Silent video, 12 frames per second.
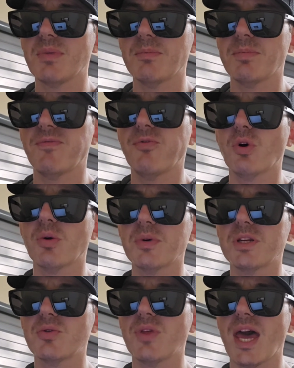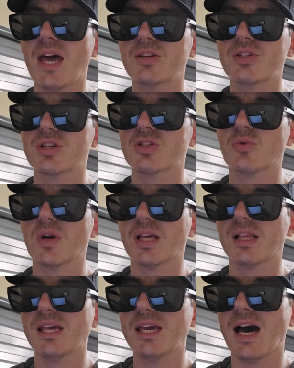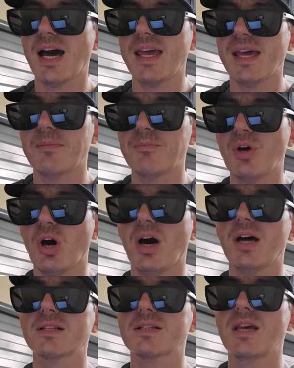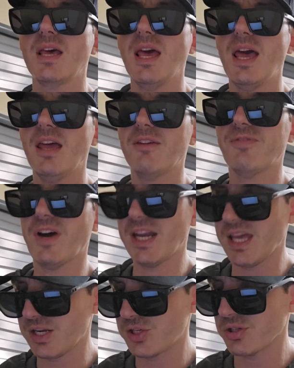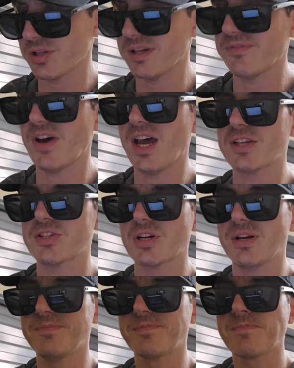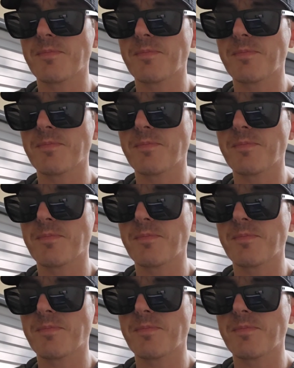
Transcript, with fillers: But before we do that, just quickly, I am not a financial advisor.